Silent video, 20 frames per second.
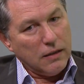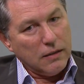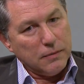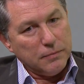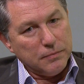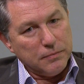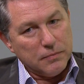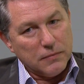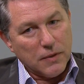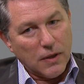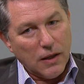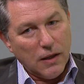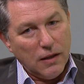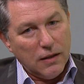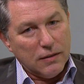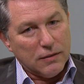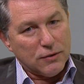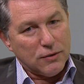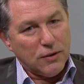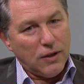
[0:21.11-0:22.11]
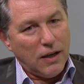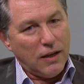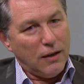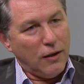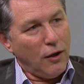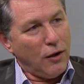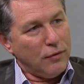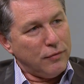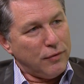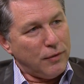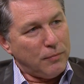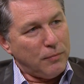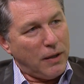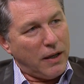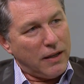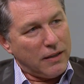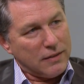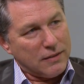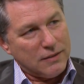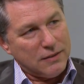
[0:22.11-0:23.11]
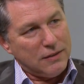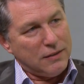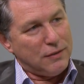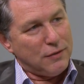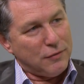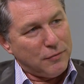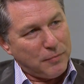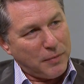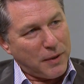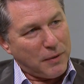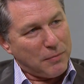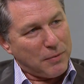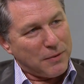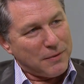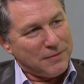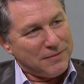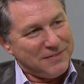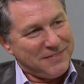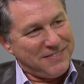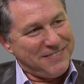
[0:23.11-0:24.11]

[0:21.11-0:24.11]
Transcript: Um, so I love a blank sheet of paper.